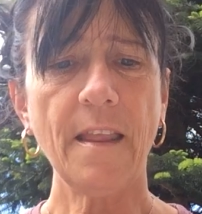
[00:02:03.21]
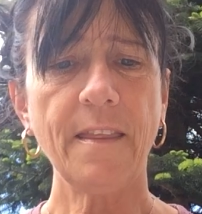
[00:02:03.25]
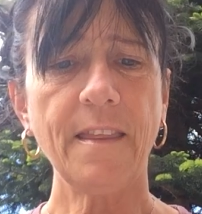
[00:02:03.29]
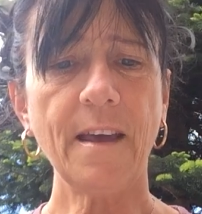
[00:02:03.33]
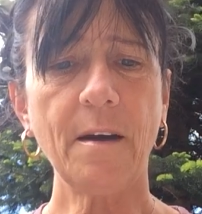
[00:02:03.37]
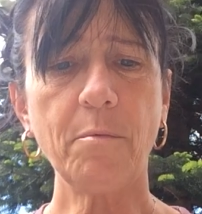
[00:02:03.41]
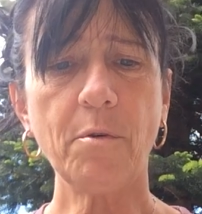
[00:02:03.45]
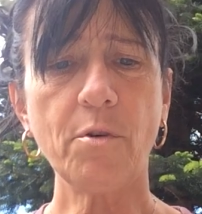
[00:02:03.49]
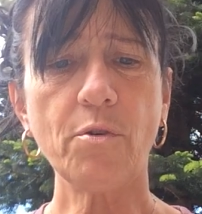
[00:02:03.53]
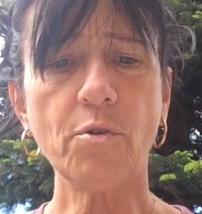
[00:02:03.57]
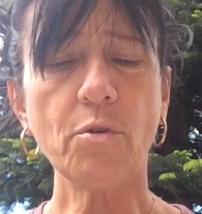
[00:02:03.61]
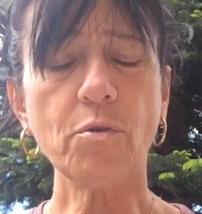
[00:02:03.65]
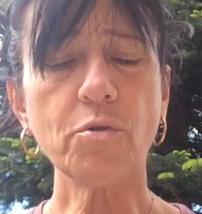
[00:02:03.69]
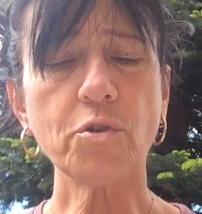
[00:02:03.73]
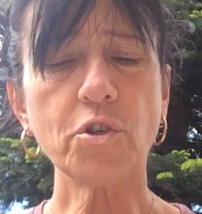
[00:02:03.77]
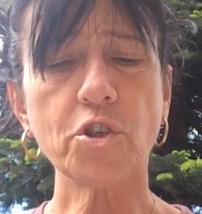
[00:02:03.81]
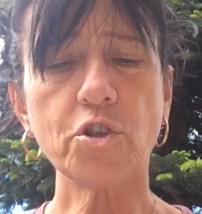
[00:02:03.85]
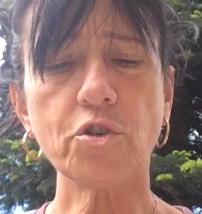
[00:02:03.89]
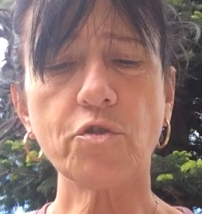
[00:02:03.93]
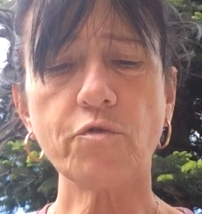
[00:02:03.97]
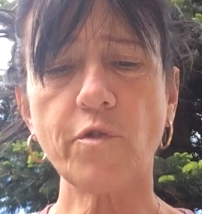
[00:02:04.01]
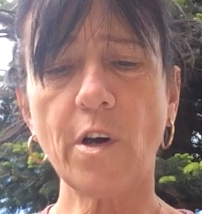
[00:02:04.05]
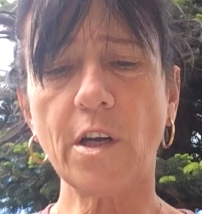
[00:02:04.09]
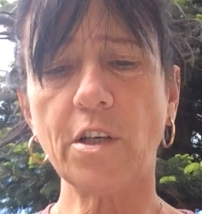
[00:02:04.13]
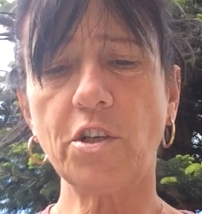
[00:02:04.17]
They were all
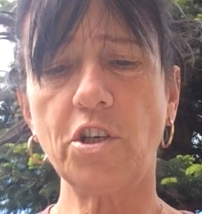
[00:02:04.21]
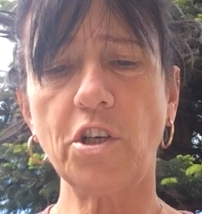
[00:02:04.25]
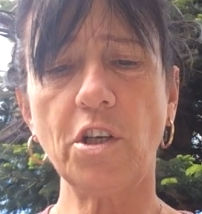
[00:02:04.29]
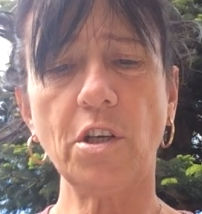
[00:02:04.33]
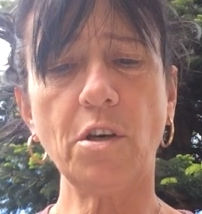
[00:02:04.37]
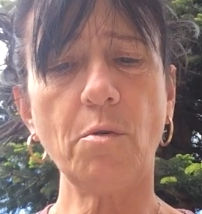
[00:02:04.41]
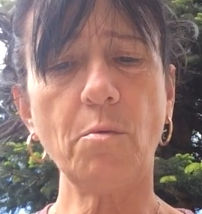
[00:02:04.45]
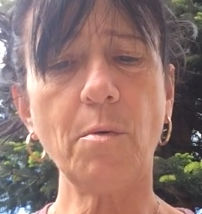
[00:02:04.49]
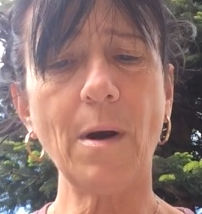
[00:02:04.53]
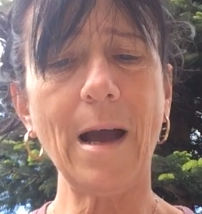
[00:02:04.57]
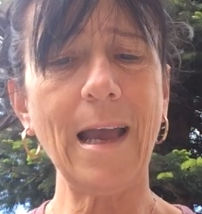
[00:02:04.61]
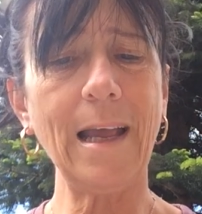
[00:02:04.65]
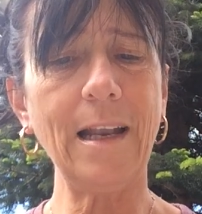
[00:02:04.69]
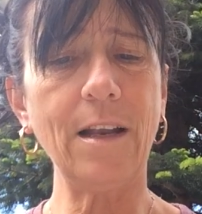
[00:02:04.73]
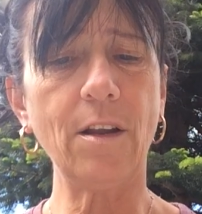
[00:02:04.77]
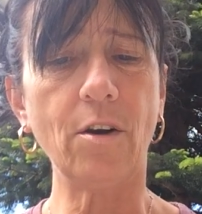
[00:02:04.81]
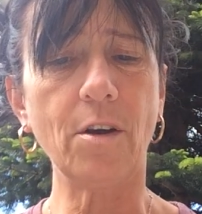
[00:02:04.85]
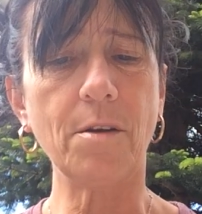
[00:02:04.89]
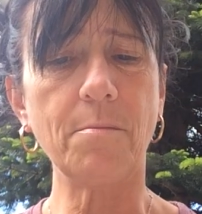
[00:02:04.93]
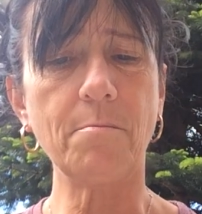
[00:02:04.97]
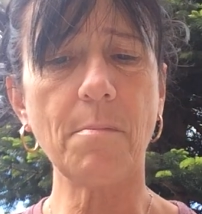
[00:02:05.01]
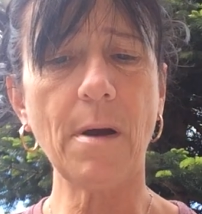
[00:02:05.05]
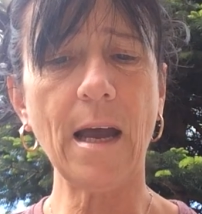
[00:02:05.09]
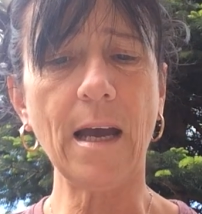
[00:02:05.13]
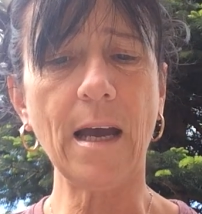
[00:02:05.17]
scratching away
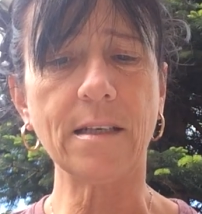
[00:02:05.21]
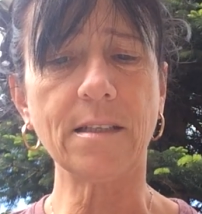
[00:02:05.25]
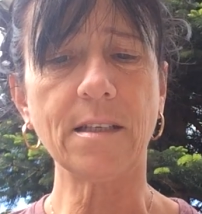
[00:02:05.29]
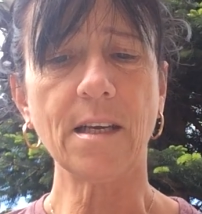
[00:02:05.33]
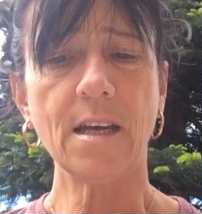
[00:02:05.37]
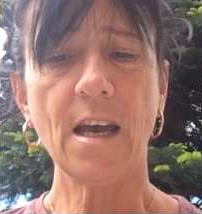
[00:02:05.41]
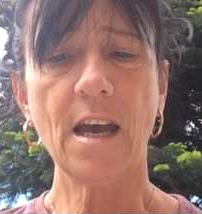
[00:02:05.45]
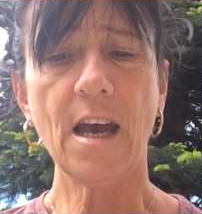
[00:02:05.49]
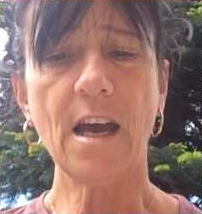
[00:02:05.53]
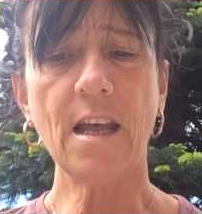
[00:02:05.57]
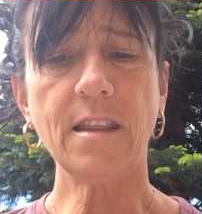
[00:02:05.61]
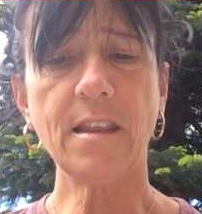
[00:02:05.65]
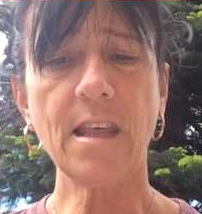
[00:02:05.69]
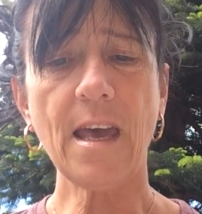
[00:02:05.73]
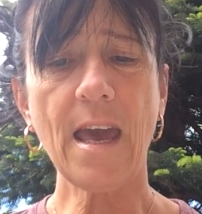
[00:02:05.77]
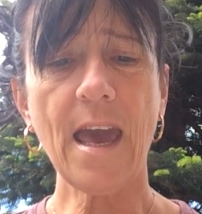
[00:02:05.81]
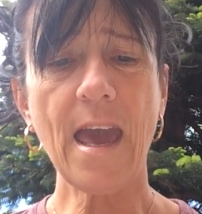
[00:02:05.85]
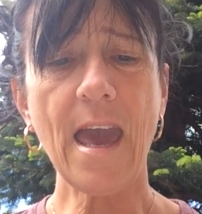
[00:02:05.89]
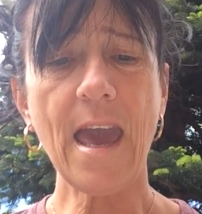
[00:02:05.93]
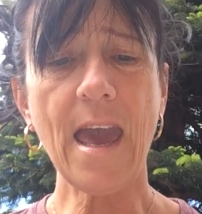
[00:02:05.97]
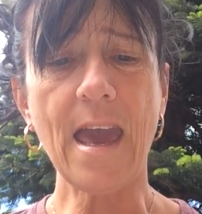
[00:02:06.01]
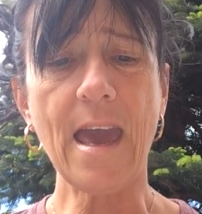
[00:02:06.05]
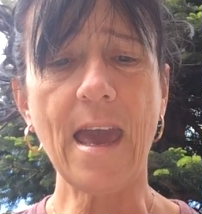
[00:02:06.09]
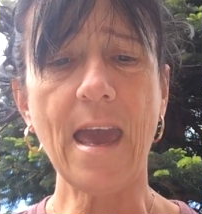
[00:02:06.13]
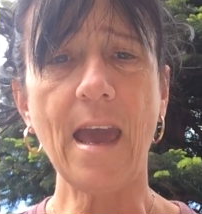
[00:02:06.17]
like mad at the
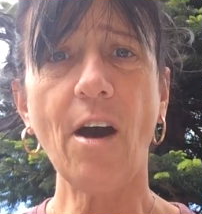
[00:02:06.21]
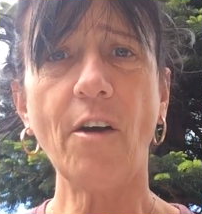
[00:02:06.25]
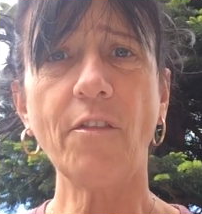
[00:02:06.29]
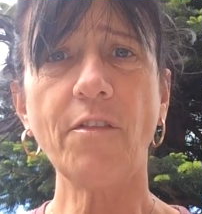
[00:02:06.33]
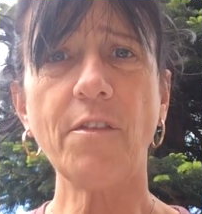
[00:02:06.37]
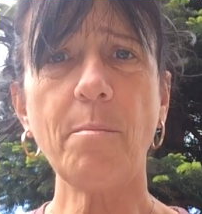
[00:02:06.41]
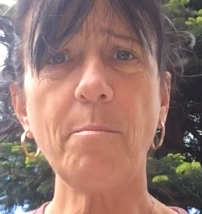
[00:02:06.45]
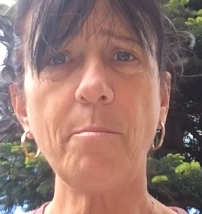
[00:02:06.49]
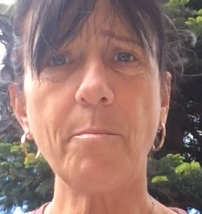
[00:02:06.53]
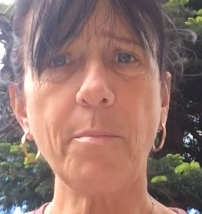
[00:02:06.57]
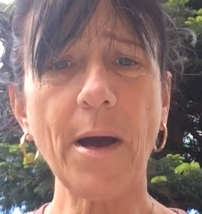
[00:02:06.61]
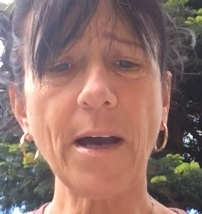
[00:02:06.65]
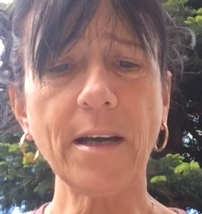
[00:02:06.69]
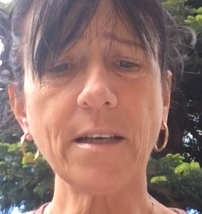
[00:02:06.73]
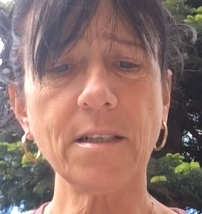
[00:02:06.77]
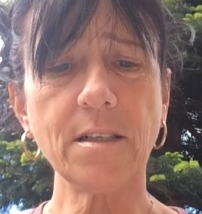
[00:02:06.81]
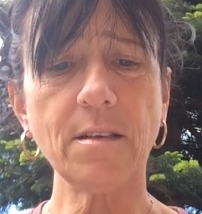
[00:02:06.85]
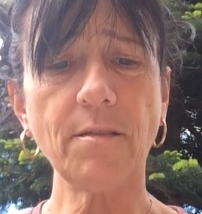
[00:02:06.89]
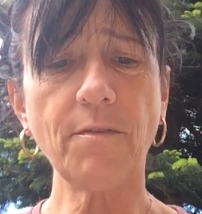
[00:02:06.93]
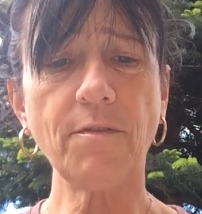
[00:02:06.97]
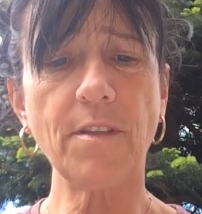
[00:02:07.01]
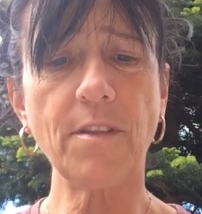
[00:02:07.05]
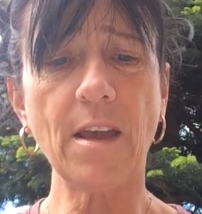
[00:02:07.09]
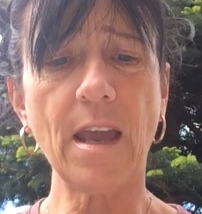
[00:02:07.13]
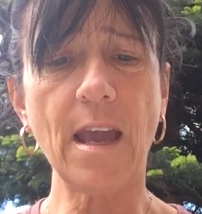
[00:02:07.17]
hair on the
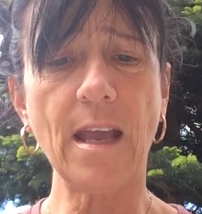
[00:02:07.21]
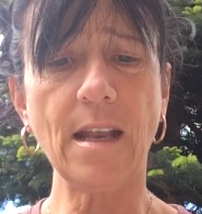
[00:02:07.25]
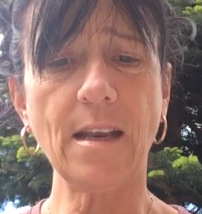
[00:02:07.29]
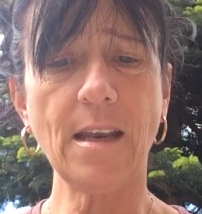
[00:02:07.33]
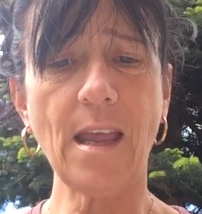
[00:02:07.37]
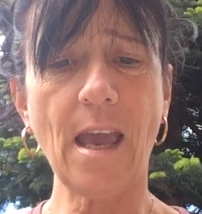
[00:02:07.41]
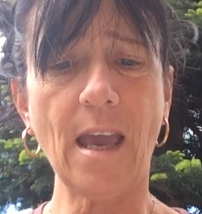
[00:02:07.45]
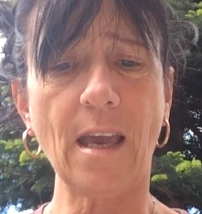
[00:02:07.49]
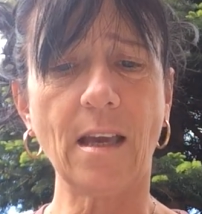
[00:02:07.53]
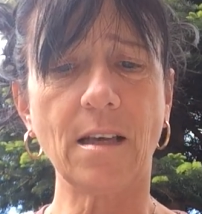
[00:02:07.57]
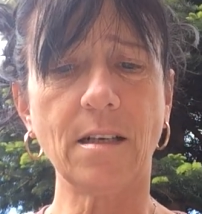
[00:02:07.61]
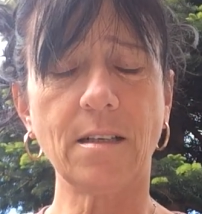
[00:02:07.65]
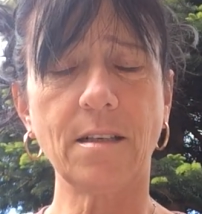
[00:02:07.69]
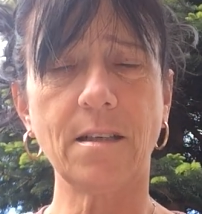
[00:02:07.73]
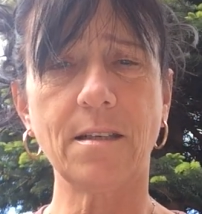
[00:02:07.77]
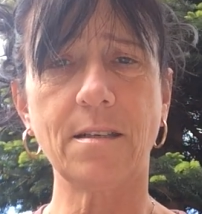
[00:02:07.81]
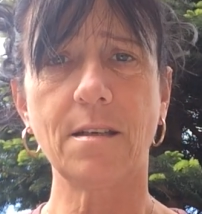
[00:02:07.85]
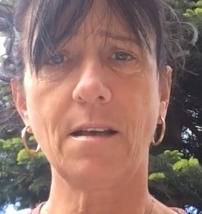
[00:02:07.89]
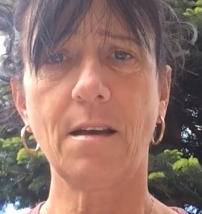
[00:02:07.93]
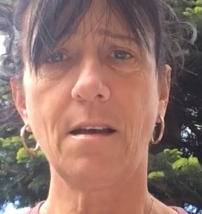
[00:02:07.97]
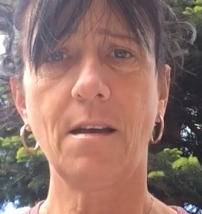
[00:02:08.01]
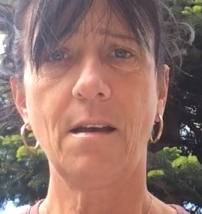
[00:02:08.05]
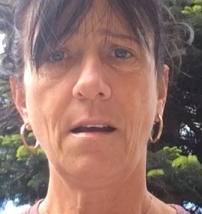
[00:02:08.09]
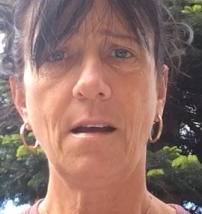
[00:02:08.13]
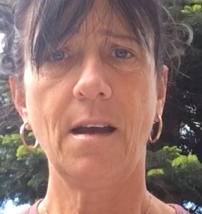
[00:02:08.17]
backs of their necks.
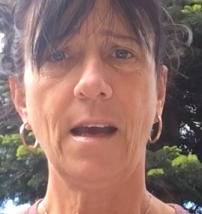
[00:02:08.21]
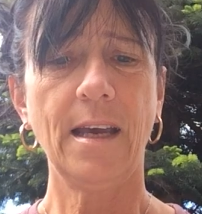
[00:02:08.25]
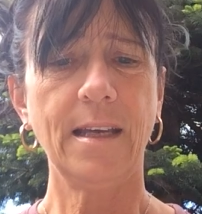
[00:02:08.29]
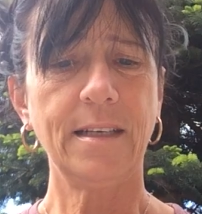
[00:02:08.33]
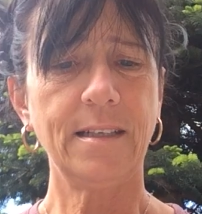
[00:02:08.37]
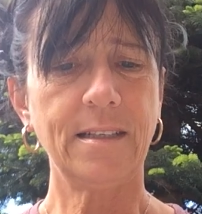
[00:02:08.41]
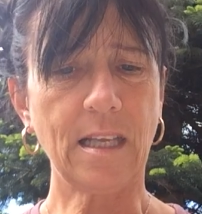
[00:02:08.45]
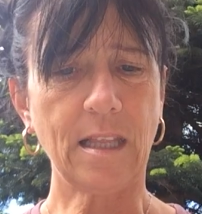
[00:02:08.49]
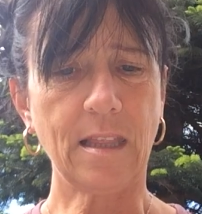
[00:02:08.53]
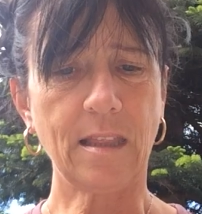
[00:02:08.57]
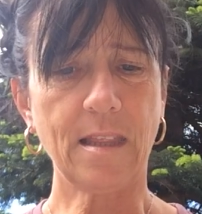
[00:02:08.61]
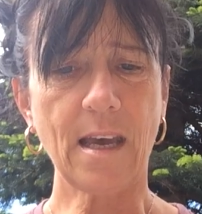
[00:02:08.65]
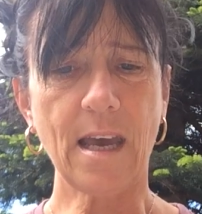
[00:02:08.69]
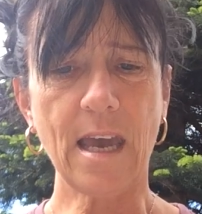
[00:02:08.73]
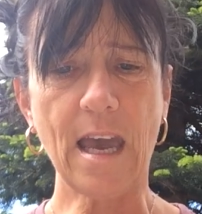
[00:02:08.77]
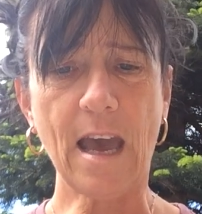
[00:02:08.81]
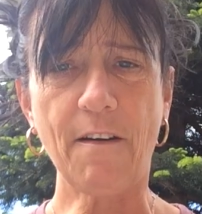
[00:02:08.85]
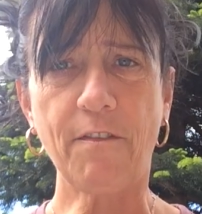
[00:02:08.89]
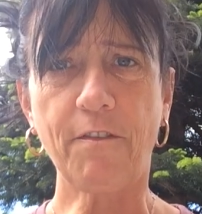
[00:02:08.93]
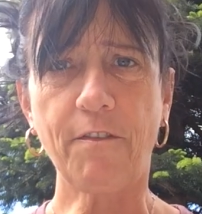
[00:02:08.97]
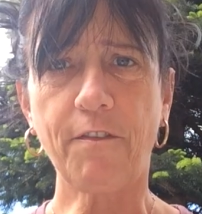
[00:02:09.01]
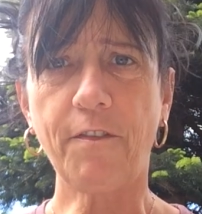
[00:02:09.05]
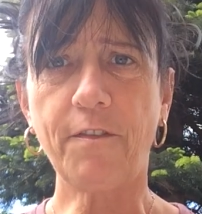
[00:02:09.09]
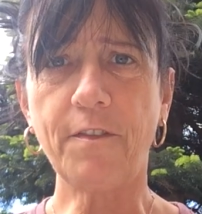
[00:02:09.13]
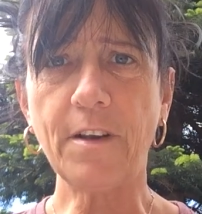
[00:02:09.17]
Did they
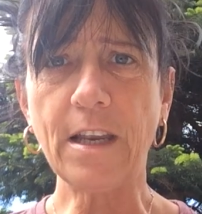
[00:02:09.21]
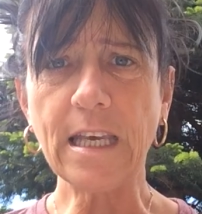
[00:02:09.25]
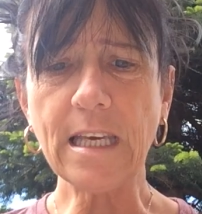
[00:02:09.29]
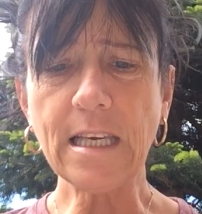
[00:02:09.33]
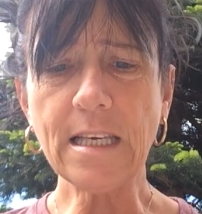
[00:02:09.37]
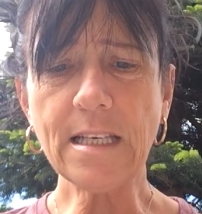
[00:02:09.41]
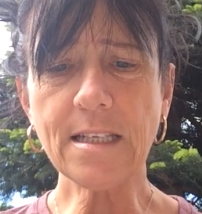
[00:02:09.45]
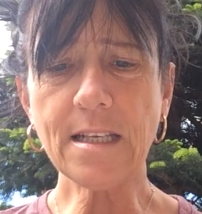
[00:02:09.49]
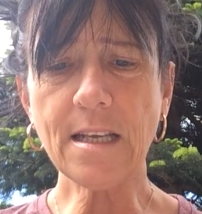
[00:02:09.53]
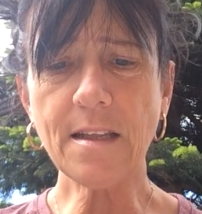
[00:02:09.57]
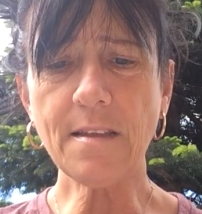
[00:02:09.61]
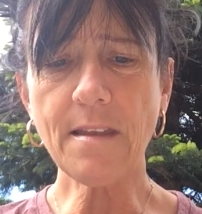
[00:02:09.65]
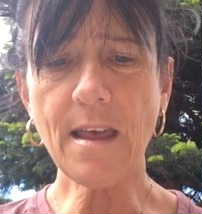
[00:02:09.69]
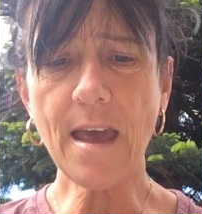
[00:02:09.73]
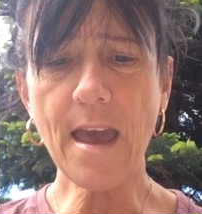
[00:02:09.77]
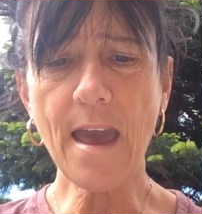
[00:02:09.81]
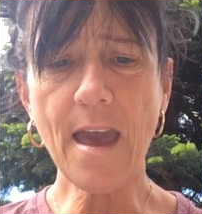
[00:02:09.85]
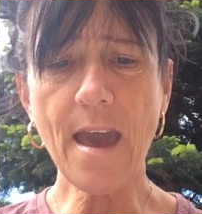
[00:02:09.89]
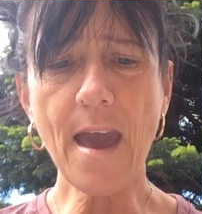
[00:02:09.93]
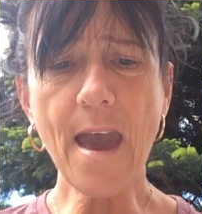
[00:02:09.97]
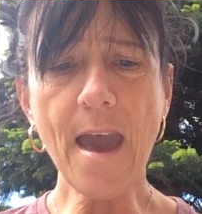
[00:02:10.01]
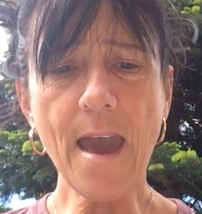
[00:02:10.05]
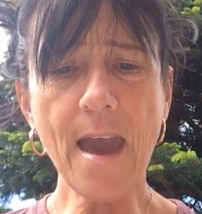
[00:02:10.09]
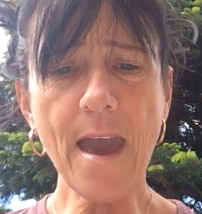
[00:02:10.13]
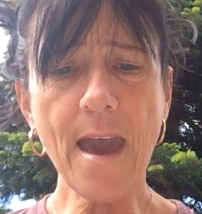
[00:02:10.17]
have fleas in
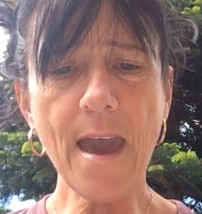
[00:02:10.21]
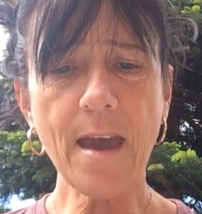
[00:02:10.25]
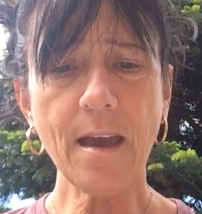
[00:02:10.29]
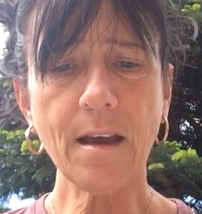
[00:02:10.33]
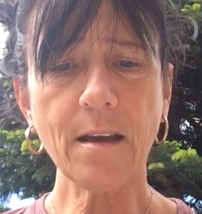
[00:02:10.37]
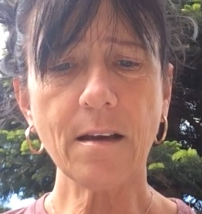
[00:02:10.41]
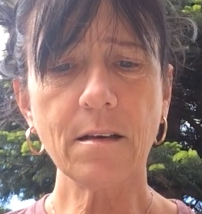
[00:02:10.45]
their hair?